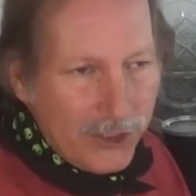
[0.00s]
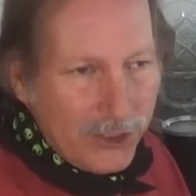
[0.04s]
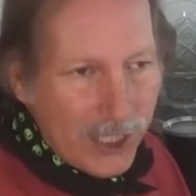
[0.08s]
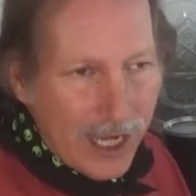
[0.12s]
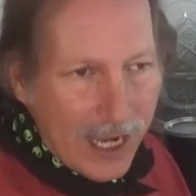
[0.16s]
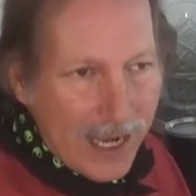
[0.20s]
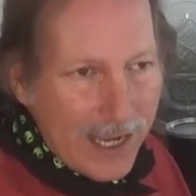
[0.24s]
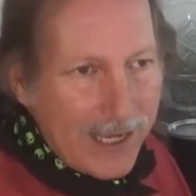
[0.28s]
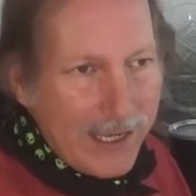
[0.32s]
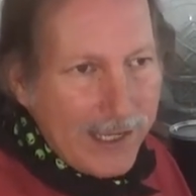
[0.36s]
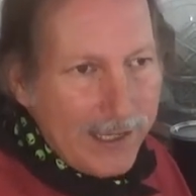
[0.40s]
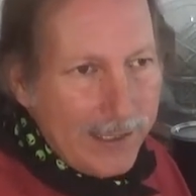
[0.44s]

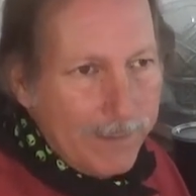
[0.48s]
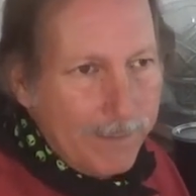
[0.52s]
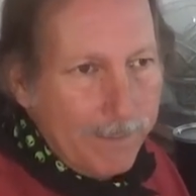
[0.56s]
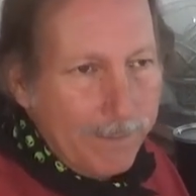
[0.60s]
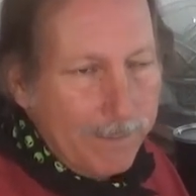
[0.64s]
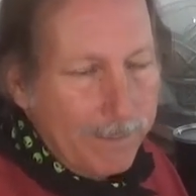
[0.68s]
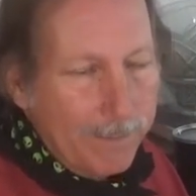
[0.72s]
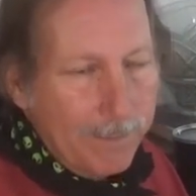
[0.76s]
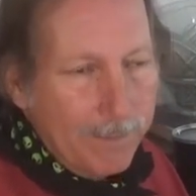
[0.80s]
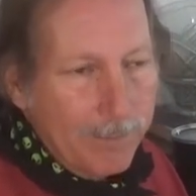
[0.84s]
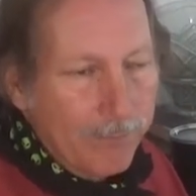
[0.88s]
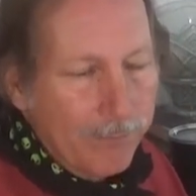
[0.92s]
time,
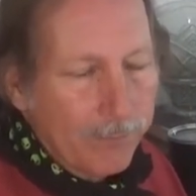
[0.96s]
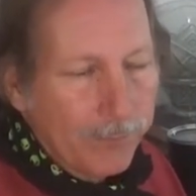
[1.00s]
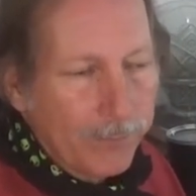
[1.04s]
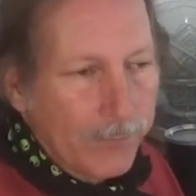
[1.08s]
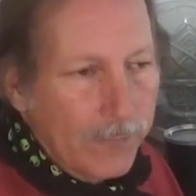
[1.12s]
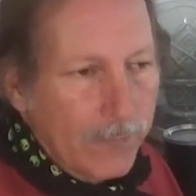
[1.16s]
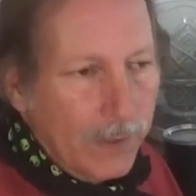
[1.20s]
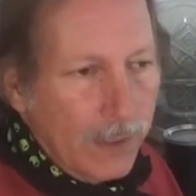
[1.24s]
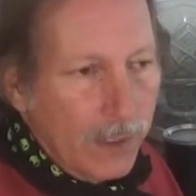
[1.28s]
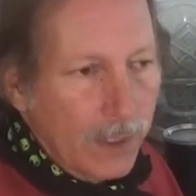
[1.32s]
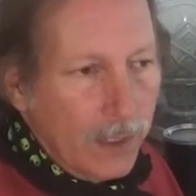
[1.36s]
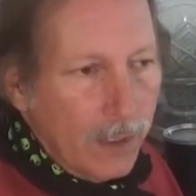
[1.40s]

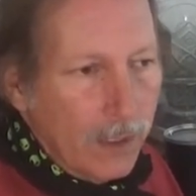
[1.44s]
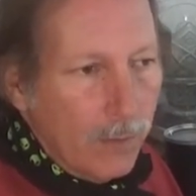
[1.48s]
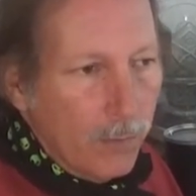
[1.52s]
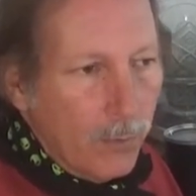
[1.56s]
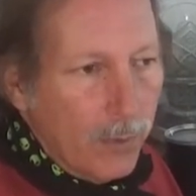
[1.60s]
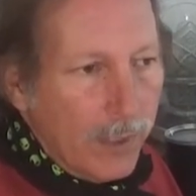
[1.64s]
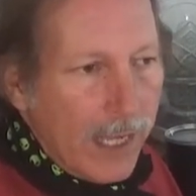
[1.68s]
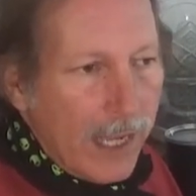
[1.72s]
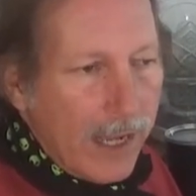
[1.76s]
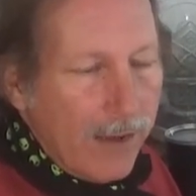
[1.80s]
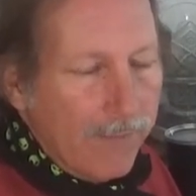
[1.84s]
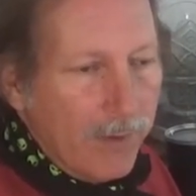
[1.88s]

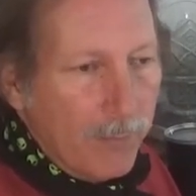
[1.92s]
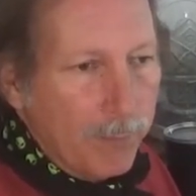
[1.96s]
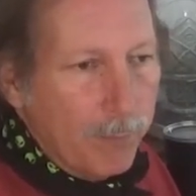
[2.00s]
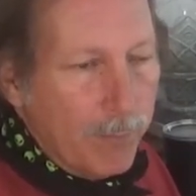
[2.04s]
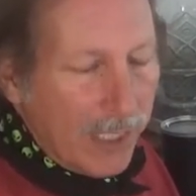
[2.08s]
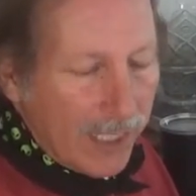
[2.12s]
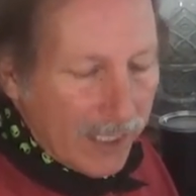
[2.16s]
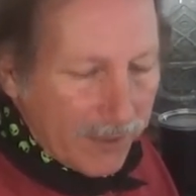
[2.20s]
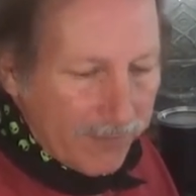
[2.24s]
would have a big